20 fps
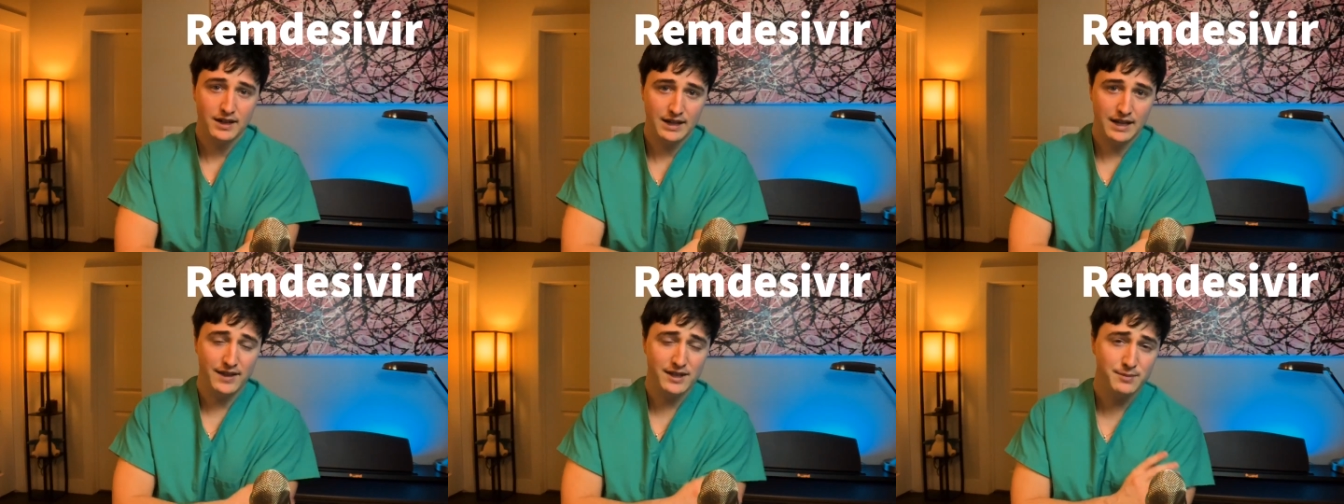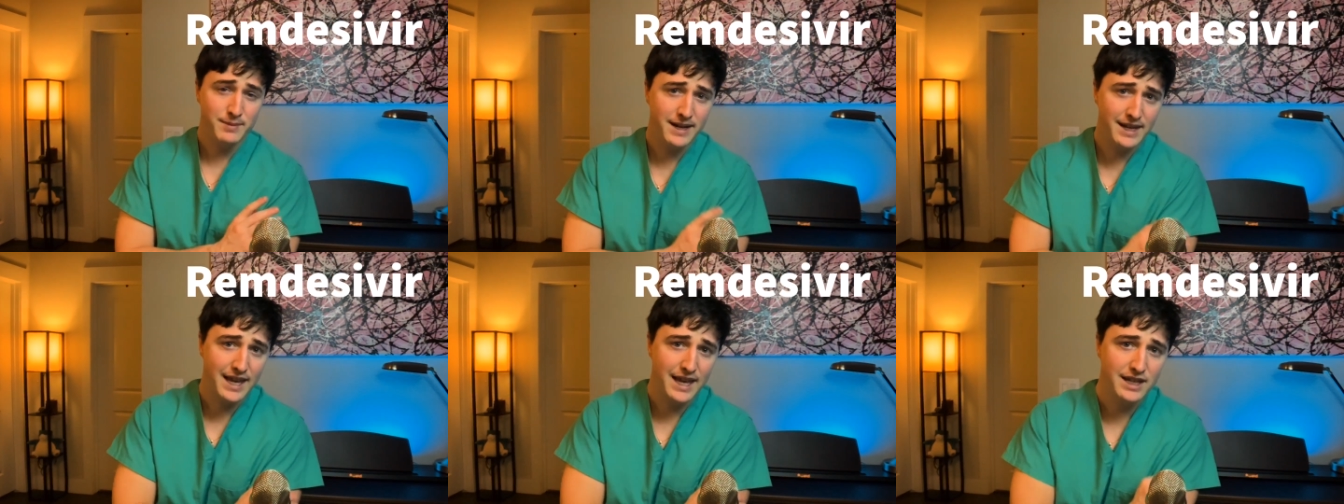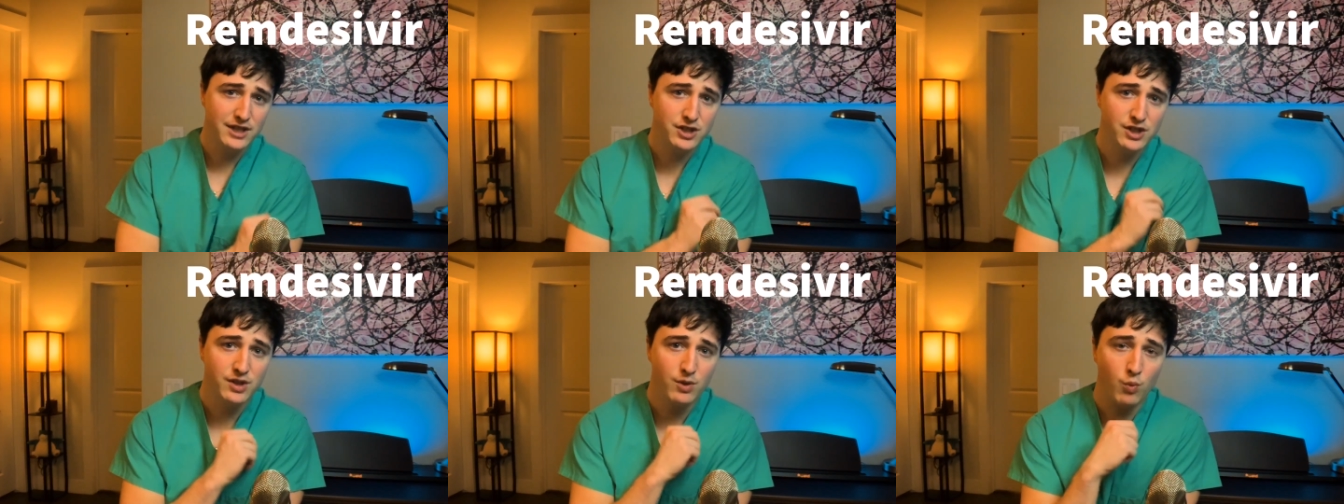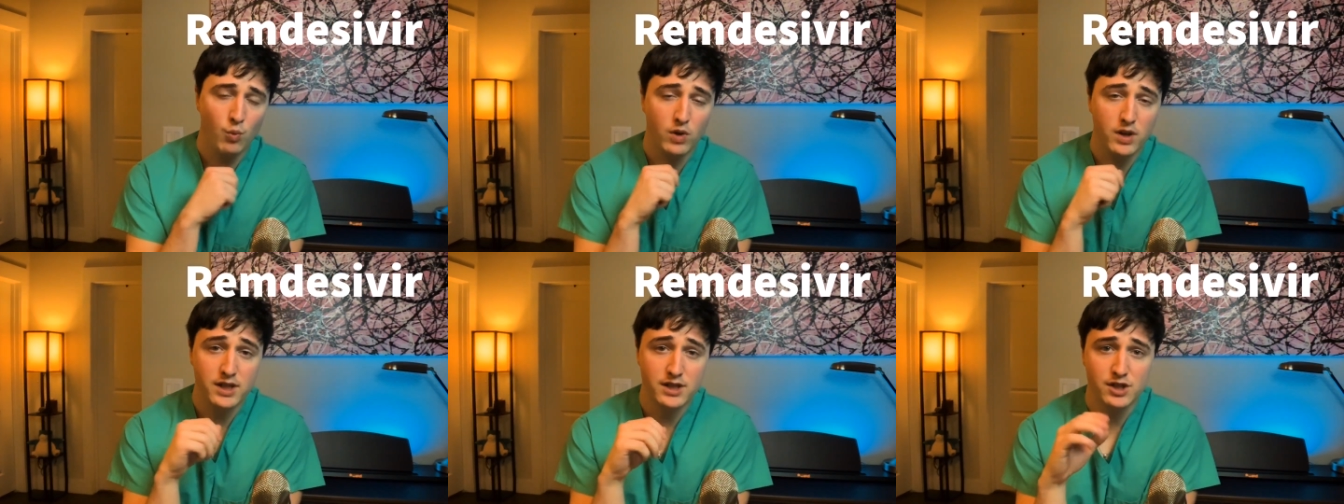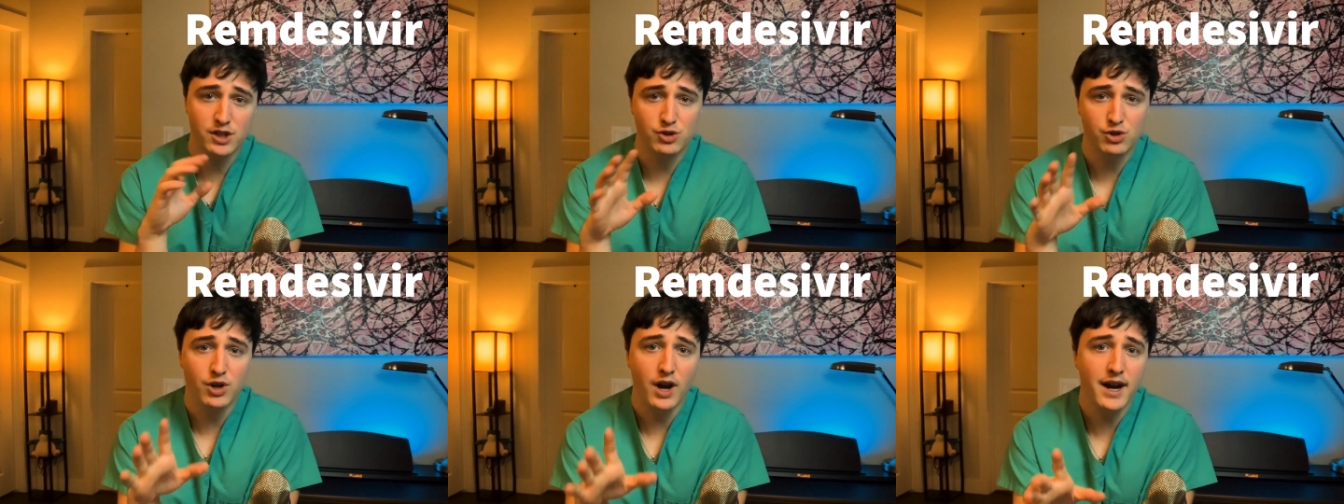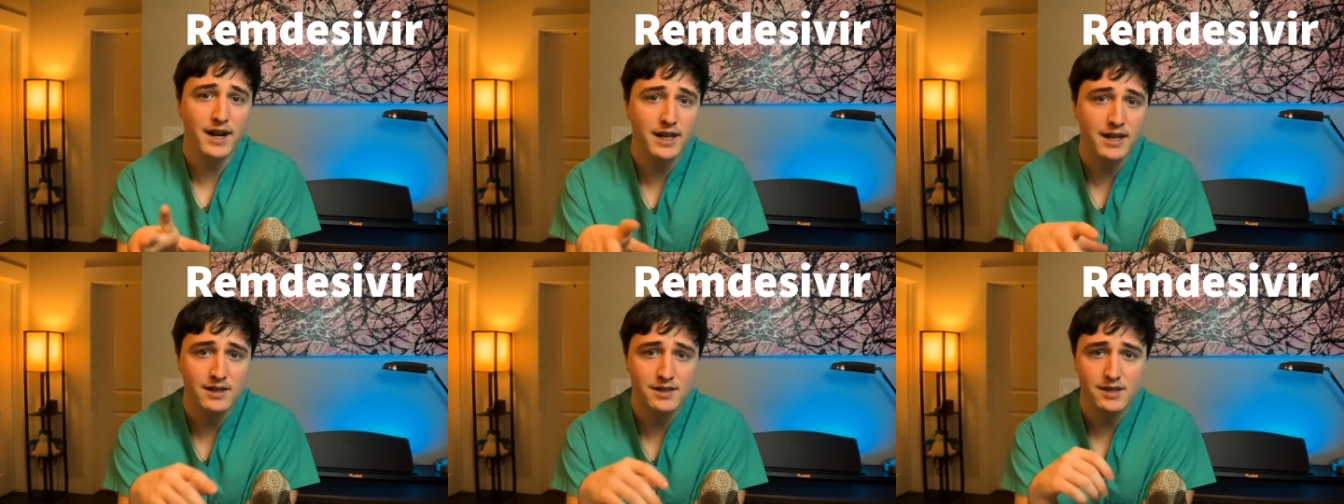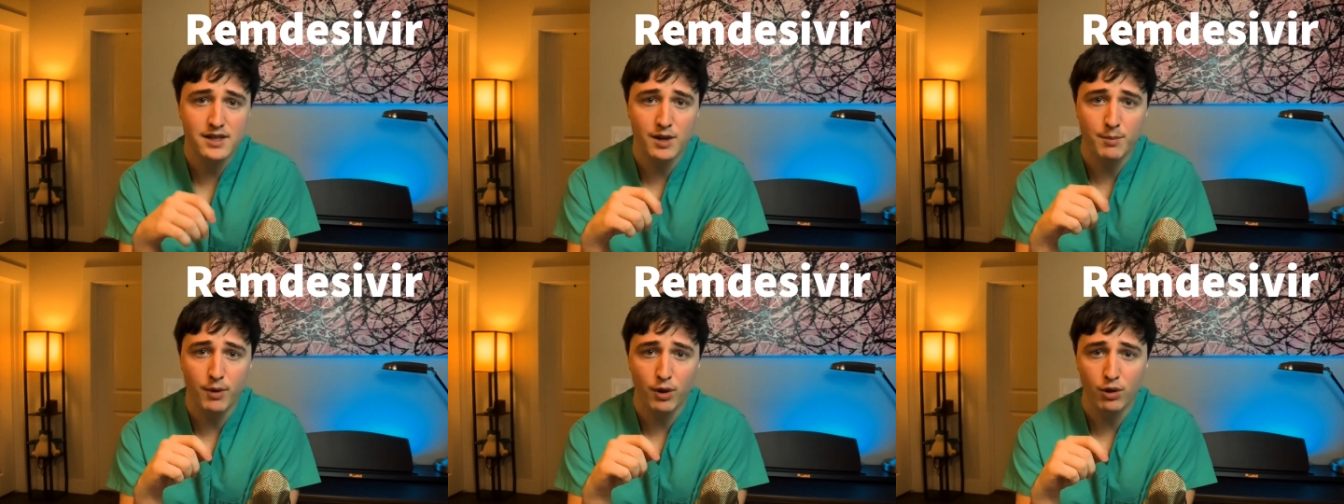Now, this medication was tried against
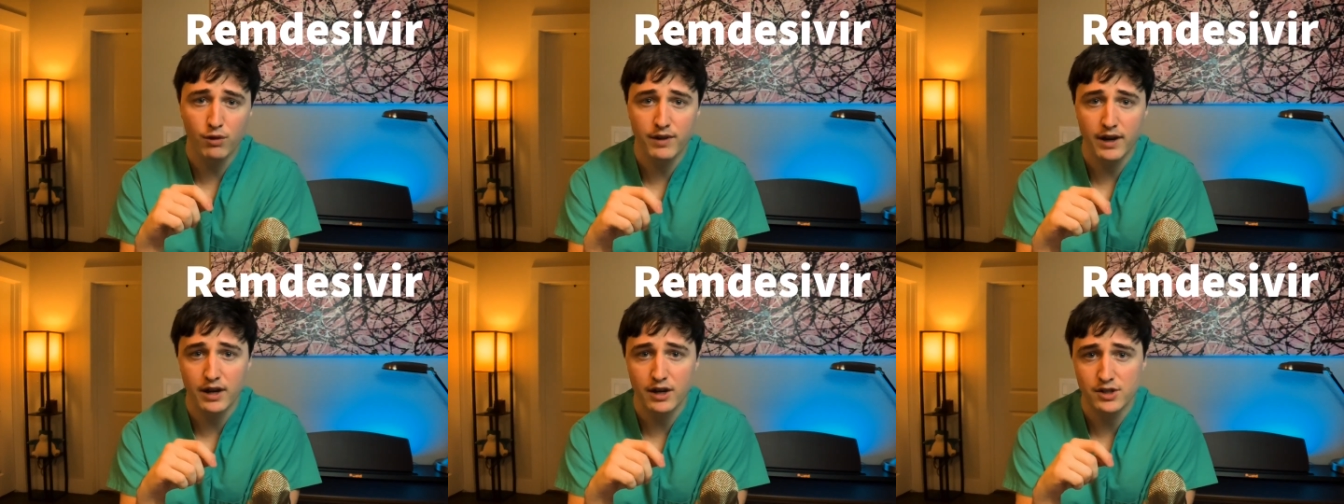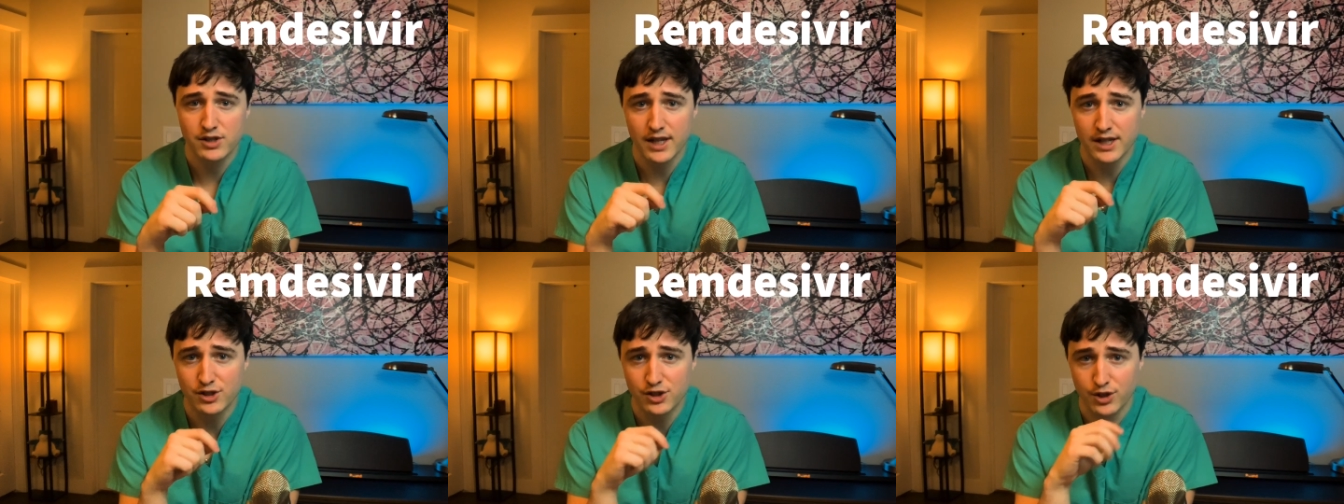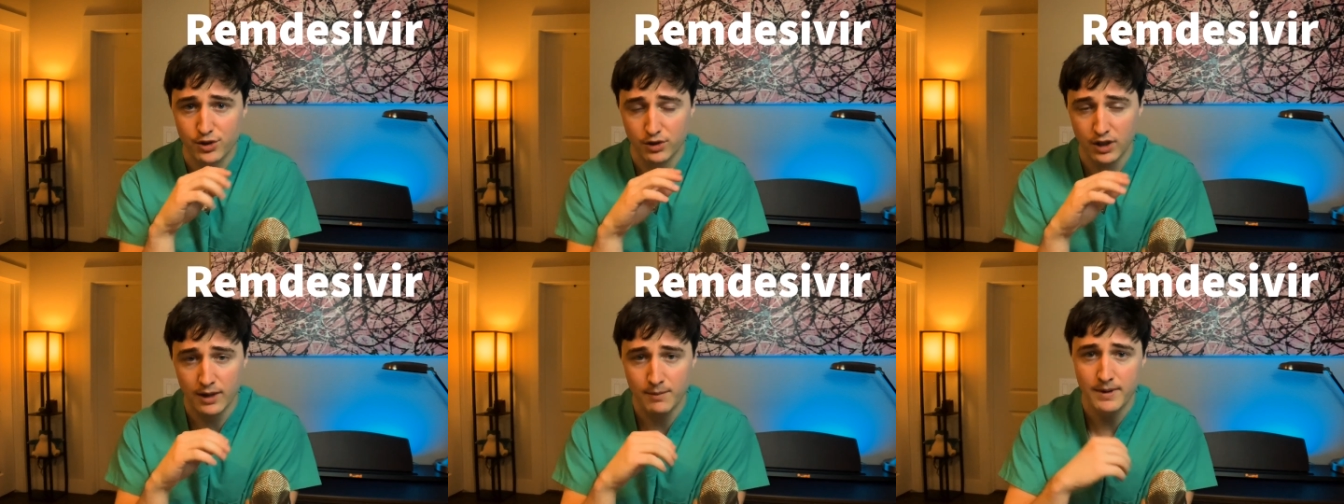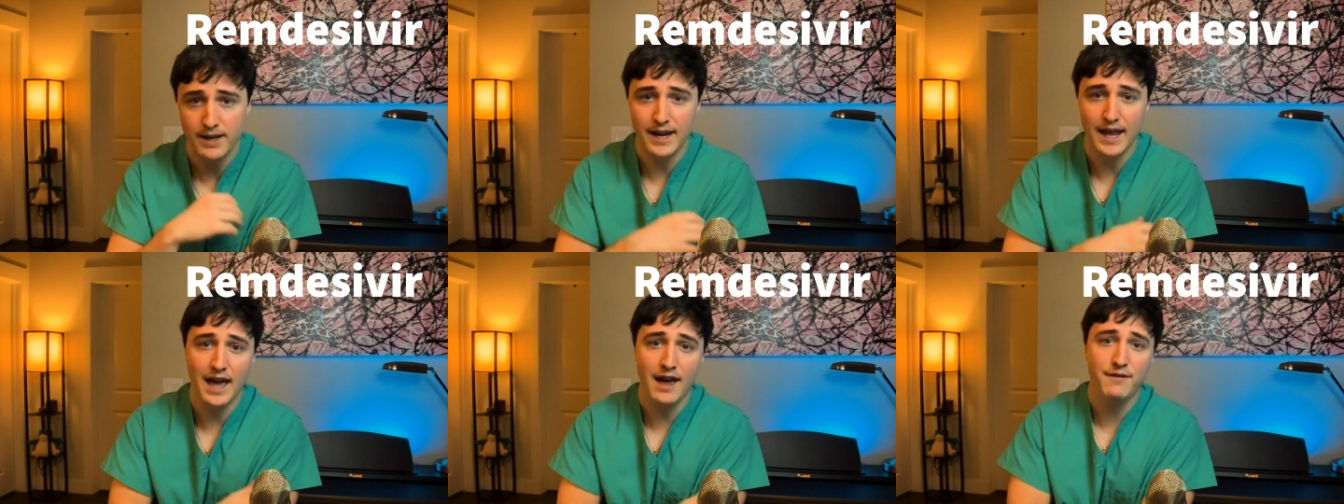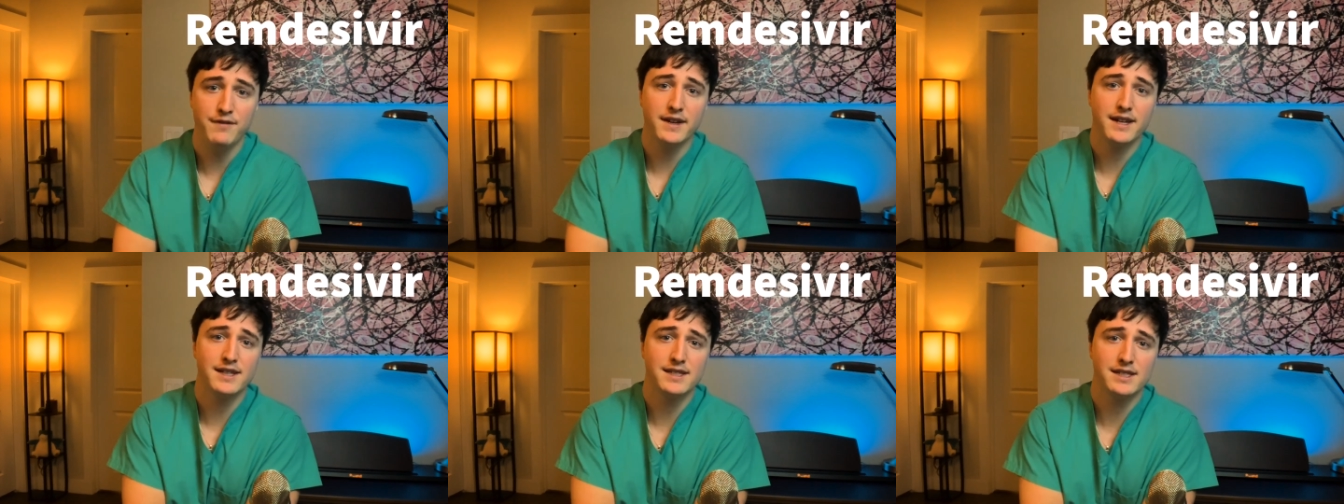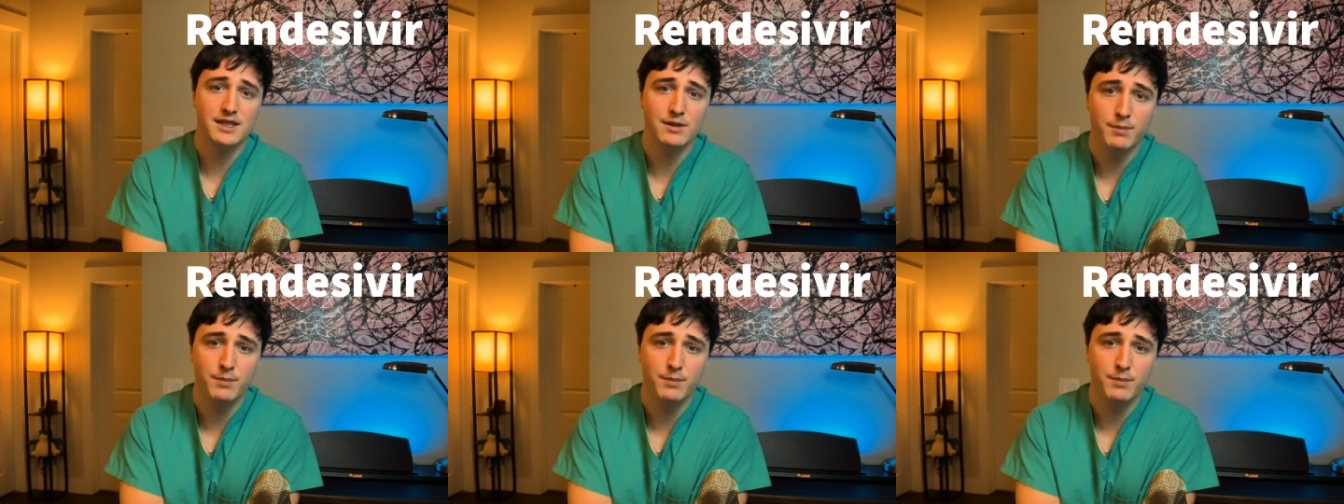the Ebola virus and showed limited efficacy,